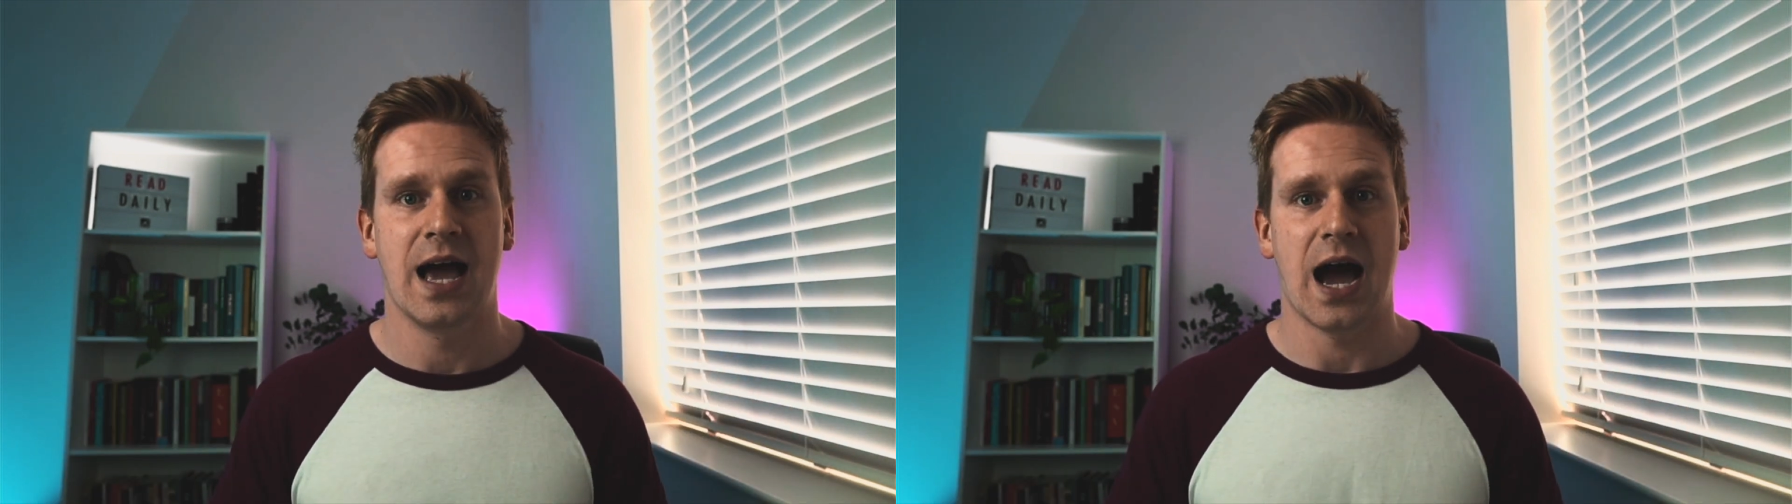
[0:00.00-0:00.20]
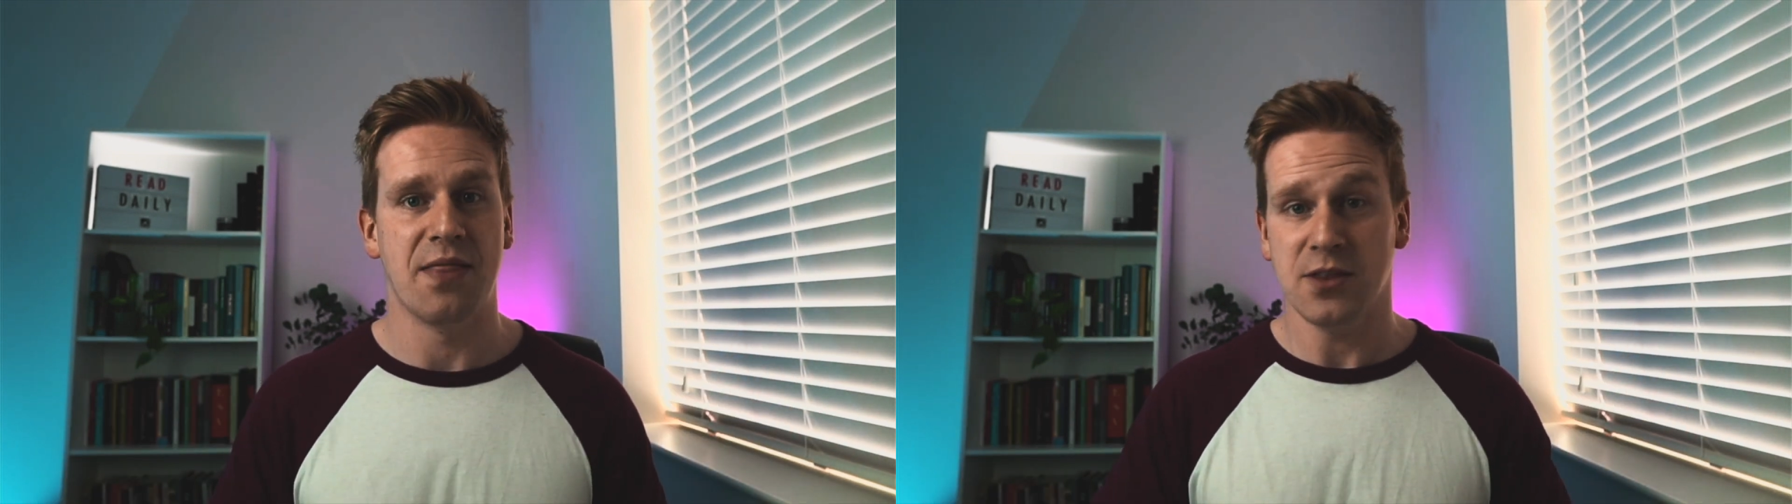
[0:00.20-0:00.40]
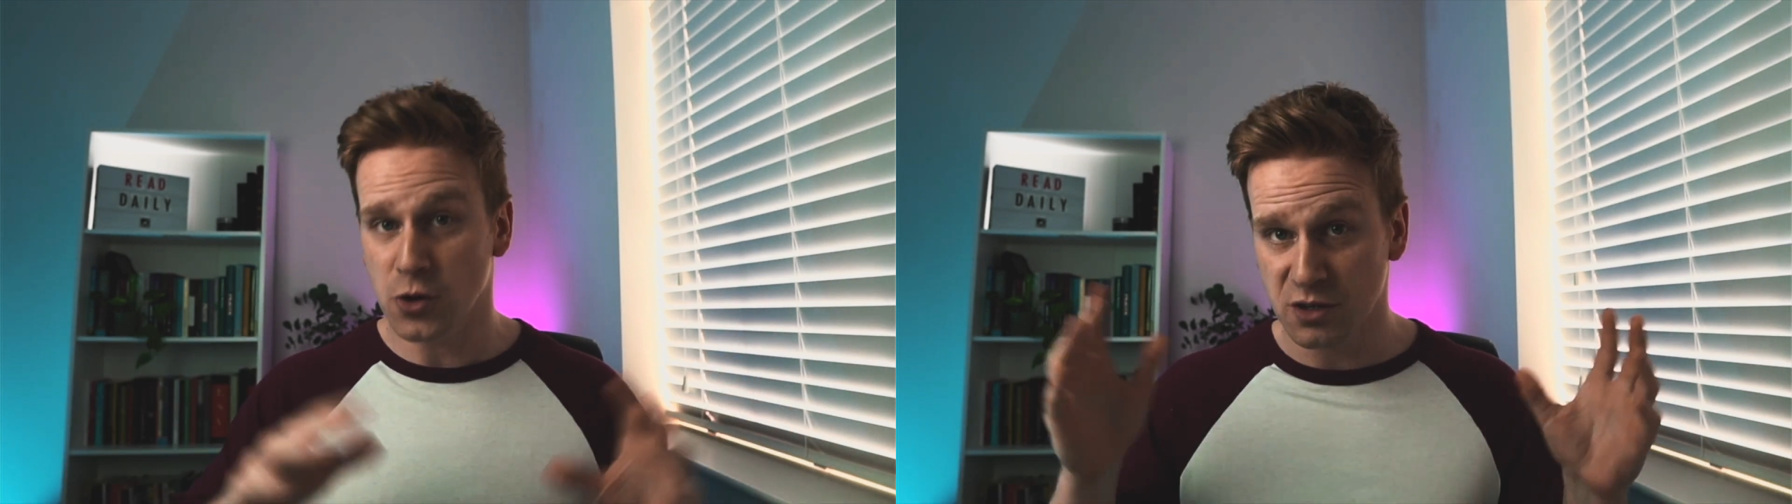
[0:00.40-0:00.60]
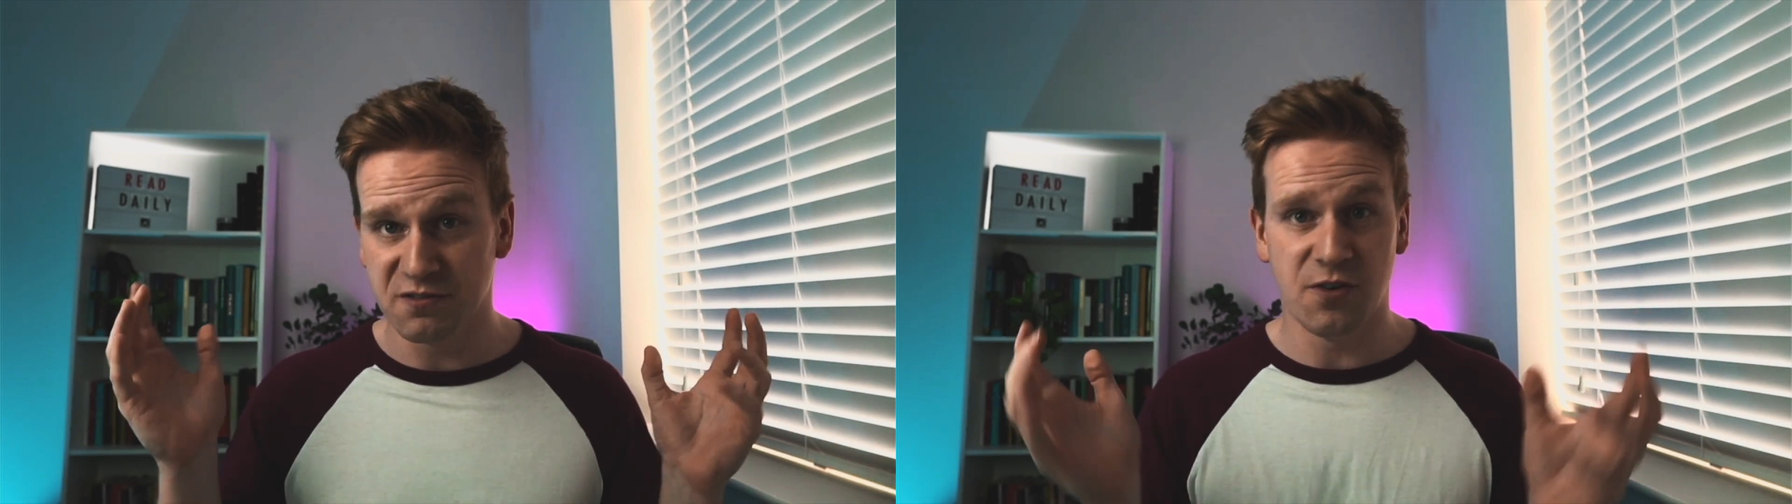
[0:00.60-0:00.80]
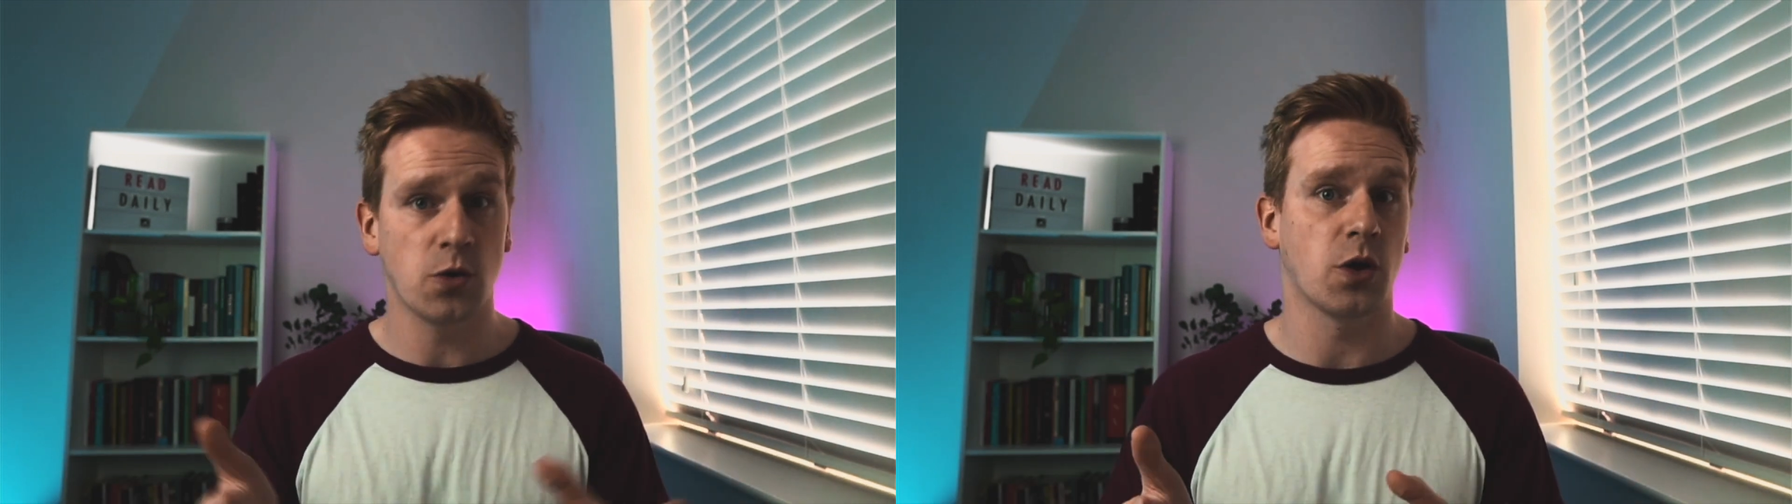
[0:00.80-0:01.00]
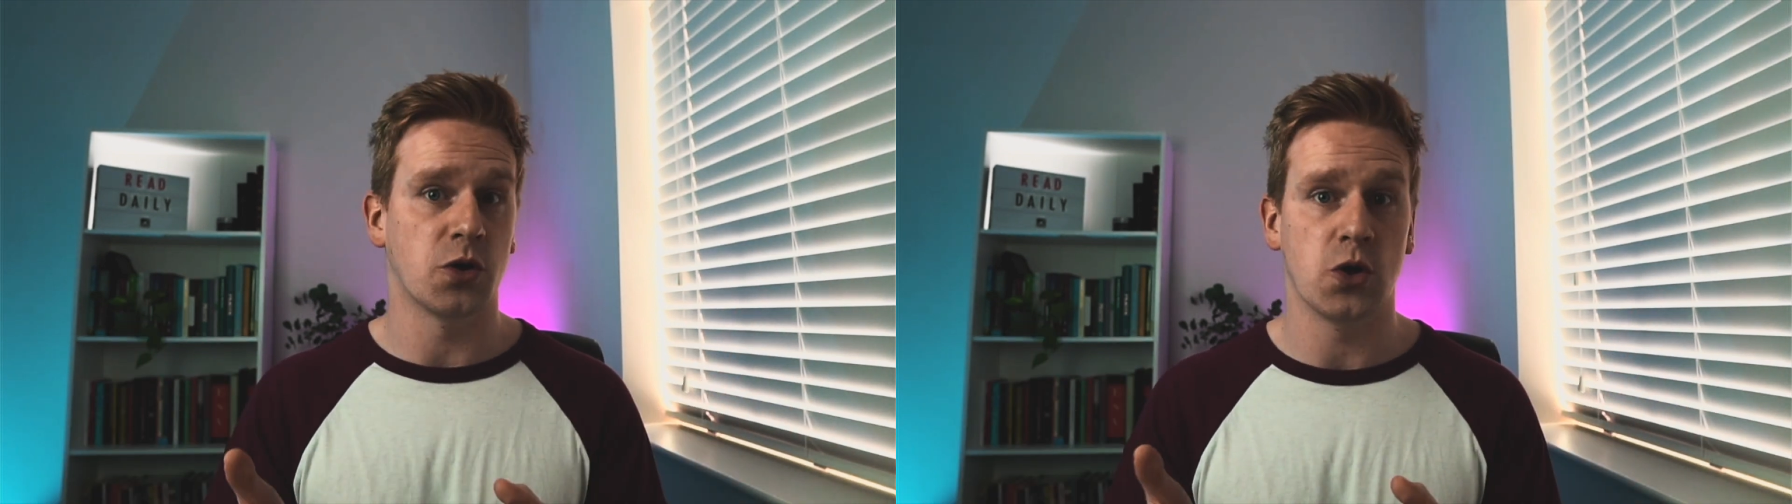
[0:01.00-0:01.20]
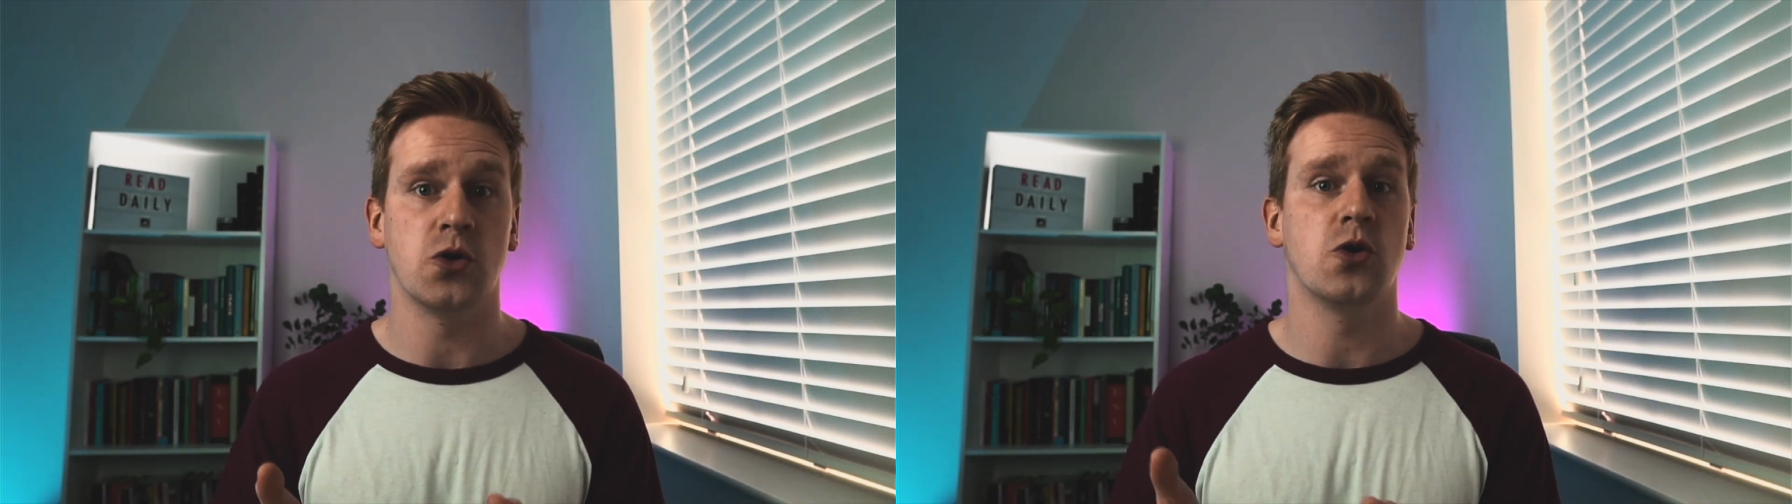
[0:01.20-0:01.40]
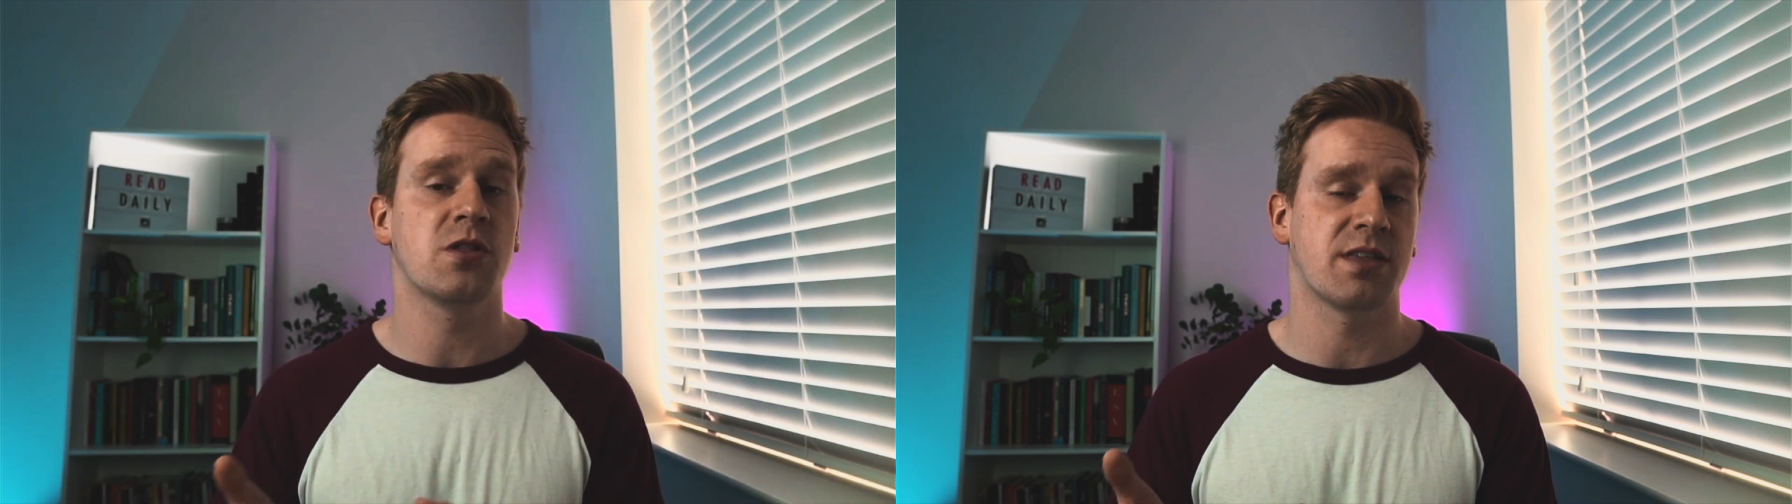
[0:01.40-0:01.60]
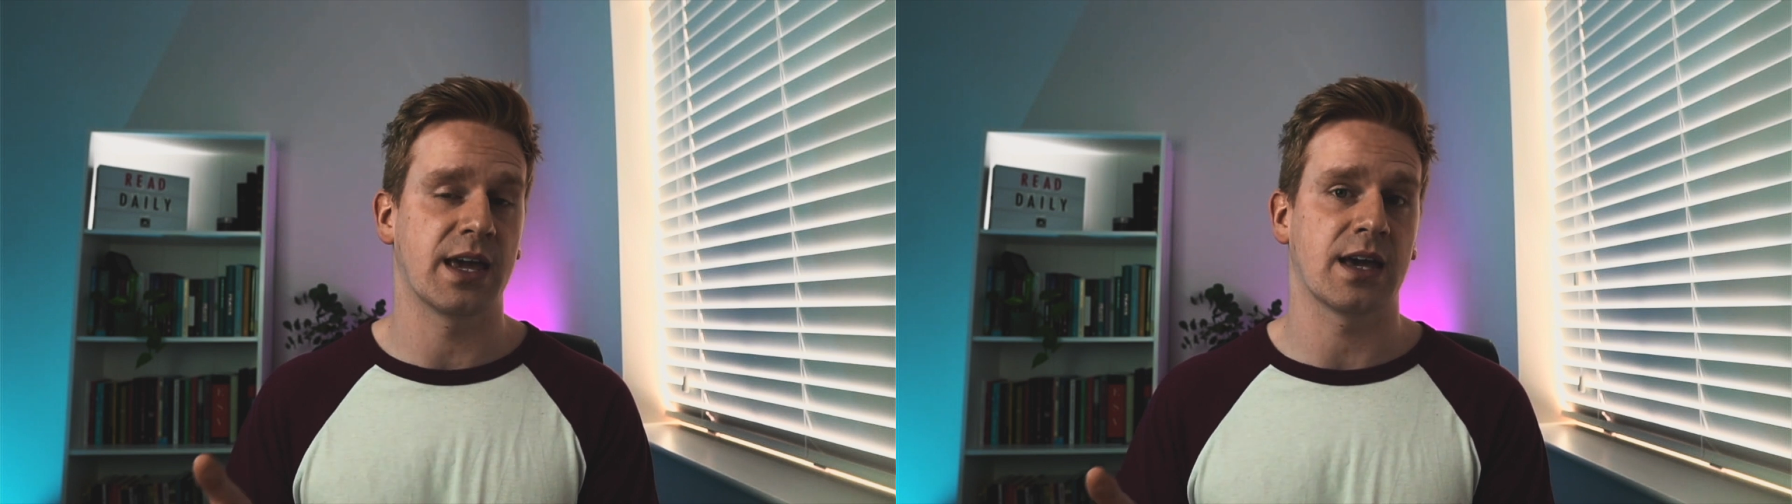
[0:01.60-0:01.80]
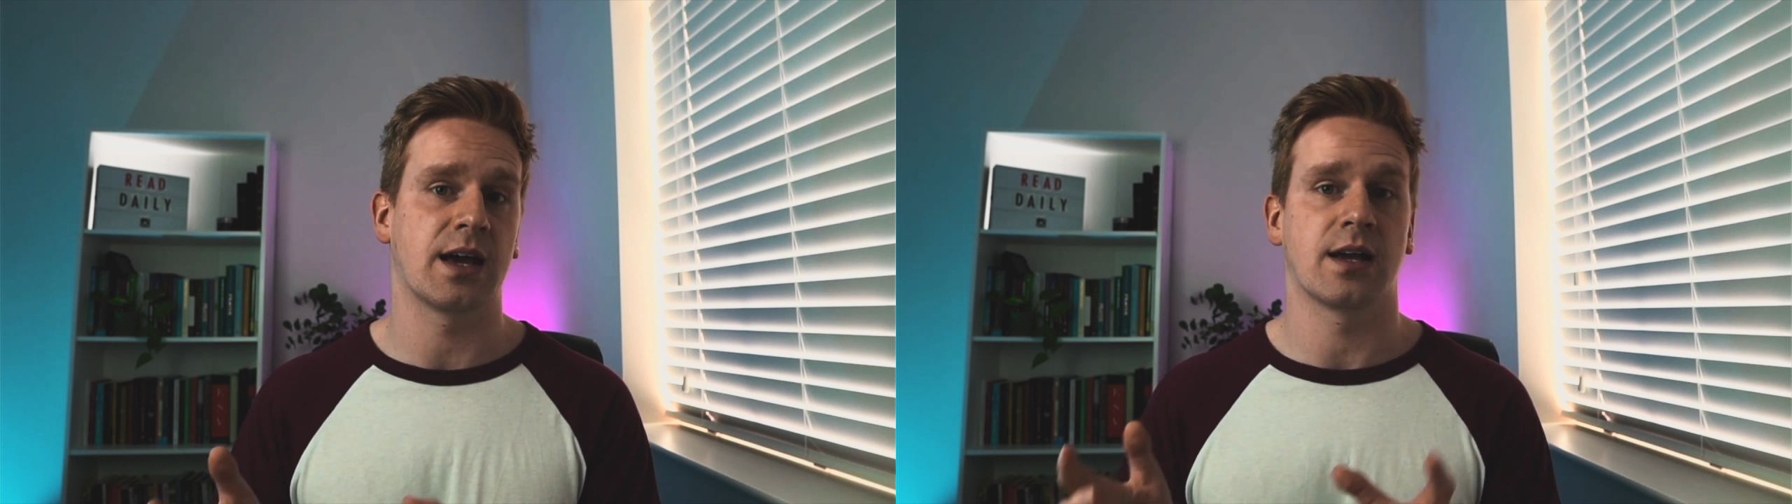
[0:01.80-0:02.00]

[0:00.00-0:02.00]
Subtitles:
and then you're going to vote on who you think,